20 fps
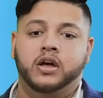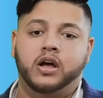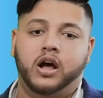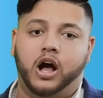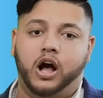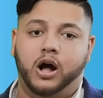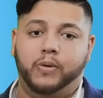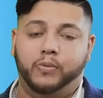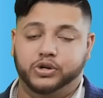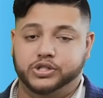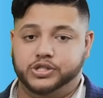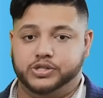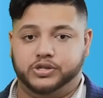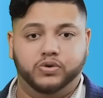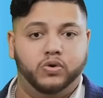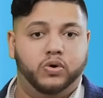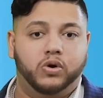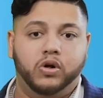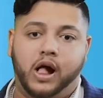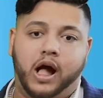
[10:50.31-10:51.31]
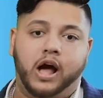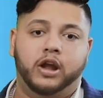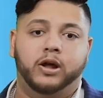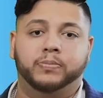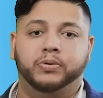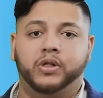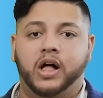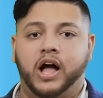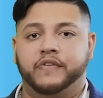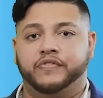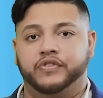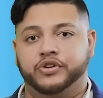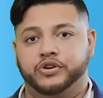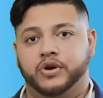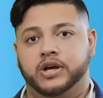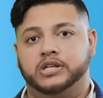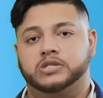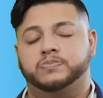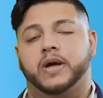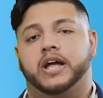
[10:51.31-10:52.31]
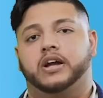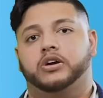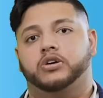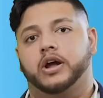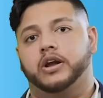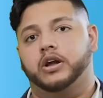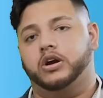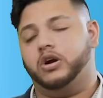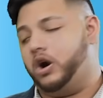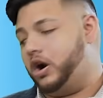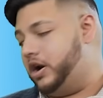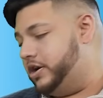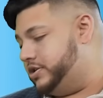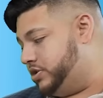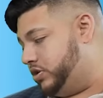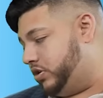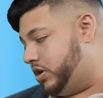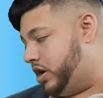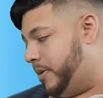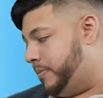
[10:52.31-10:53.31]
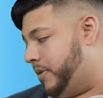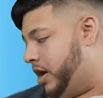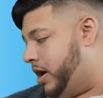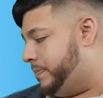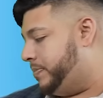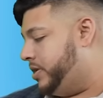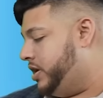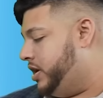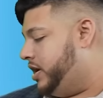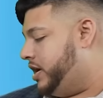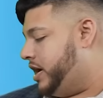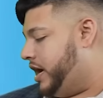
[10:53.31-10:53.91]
or just Google how to apply for US Bank credit cards. It'll come up.